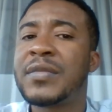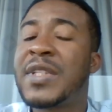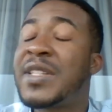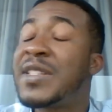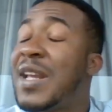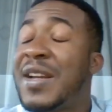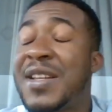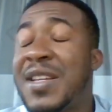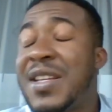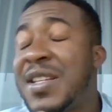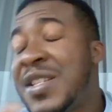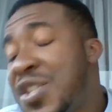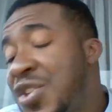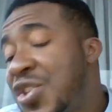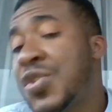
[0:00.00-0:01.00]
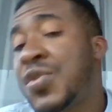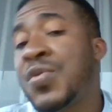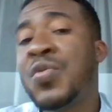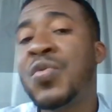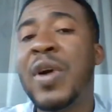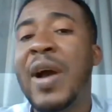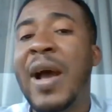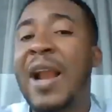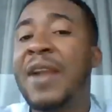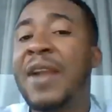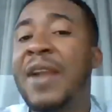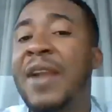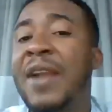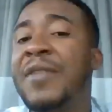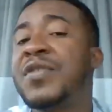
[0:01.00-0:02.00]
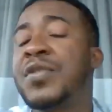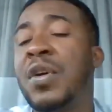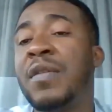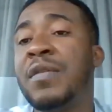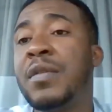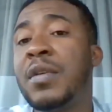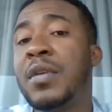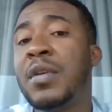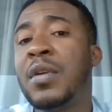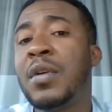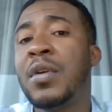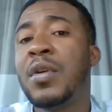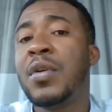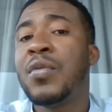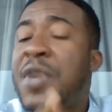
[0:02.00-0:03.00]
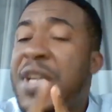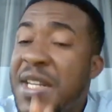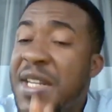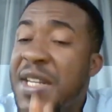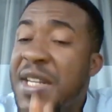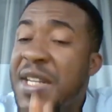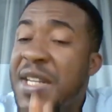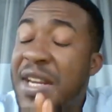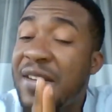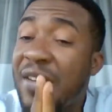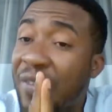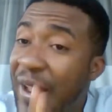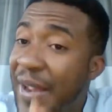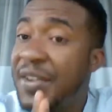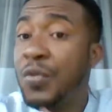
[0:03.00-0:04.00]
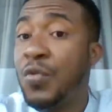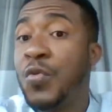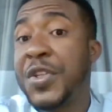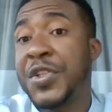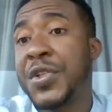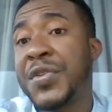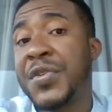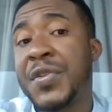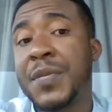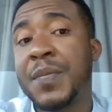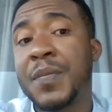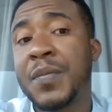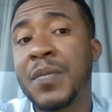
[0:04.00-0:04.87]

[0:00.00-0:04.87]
is an issue half solved. We need the right questions.